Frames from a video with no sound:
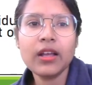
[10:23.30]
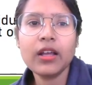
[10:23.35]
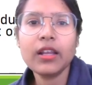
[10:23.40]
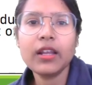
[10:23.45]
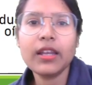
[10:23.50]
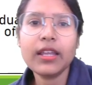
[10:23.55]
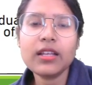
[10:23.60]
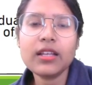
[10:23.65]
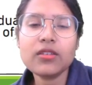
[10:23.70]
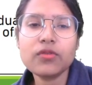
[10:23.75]

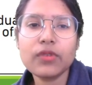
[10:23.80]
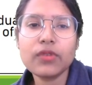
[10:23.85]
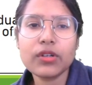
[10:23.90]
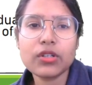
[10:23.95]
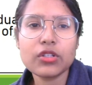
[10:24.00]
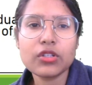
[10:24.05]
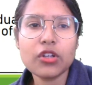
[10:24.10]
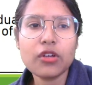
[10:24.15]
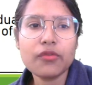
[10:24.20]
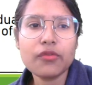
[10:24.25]
Next one
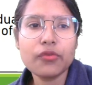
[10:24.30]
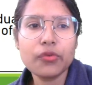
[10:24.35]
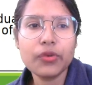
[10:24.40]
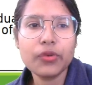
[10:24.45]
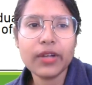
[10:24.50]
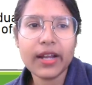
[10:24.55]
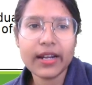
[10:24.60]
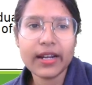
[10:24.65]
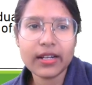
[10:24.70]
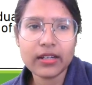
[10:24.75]
is your food
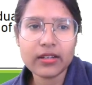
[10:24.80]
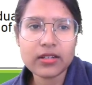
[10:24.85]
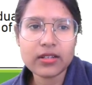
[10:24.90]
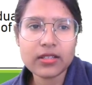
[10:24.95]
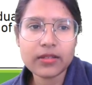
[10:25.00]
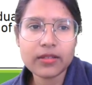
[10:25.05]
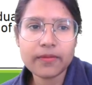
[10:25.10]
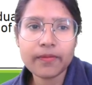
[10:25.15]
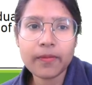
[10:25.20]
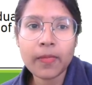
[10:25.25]

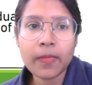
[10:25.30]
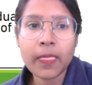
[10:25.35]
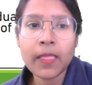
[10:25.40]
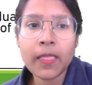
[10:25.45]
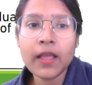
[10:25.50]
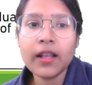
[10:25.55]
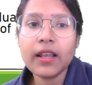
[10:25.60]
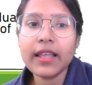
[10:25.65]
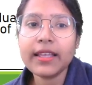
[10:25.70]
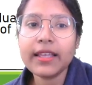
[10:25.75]
handlers.
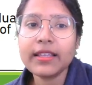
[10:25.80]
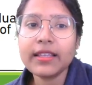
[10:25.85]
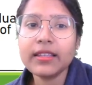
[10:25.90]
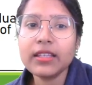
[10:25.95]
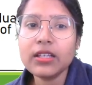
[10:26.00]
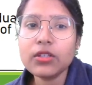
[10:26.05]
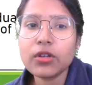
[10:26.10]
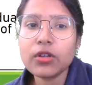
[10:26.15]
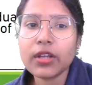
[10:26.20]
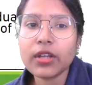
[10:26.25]
Like
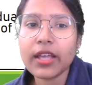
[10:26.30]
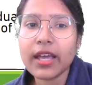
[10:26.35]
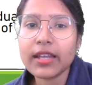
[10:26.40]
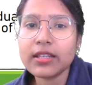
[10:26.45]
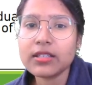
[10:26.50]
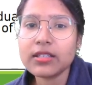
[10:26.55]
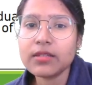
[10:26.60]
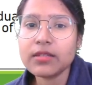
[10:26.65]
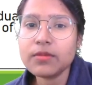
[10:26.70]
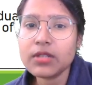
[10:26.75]
these
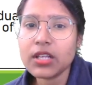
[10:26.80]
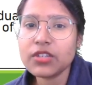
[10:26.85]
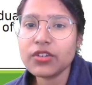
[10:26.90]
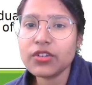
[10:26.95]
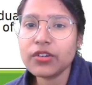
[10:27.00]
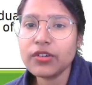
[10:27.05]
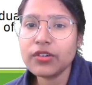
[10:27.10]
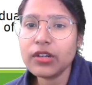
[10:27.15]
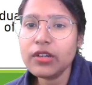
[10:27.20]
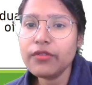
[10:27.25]
organisms are
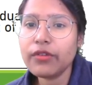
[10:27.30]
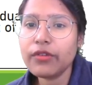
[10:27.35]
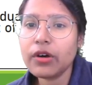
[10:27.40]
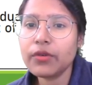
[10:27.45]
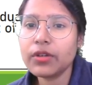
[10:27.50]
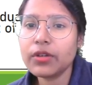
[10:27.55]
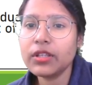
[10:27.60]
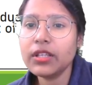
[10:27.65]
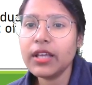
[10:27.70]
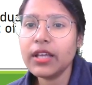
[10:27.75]
generally
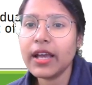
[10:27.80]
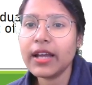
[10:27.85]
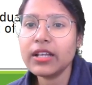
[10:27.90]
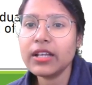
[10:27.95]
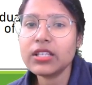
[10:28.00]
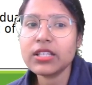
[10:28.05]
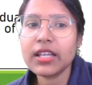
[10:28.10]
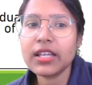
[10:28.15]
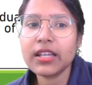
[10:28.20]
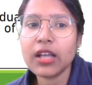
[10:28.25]
found in the
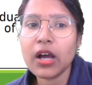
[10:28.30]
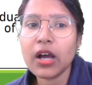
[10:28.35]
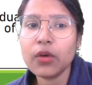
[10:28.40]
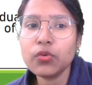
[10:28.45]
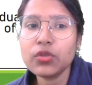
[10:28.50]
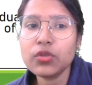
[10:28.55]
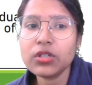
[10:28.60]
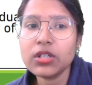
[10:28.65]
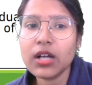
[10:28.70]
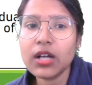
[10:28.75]
hands and
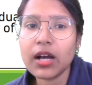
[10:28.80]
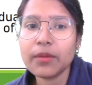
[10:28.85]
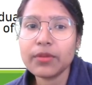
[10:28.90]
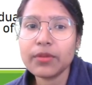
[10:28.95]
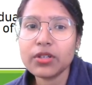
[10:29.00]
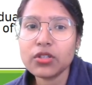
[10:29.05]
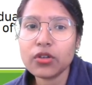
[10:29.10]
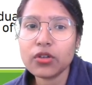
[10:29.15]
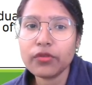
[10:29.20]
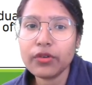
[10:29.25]
outer
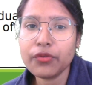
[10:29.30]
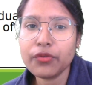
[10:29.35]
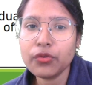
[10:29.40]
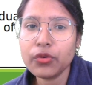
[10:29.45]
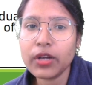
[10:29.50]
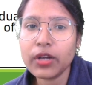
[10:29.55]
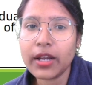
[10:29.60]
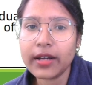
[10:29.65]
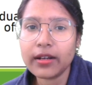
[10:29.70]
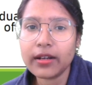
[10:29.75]
garments of a
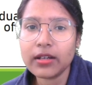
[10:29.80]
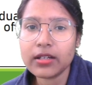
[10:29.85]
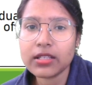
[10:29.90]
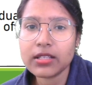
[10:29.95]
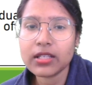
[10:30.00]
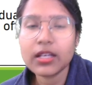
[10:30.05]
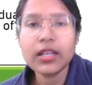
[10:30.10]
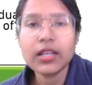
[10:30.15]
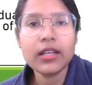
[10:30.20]
food handlers.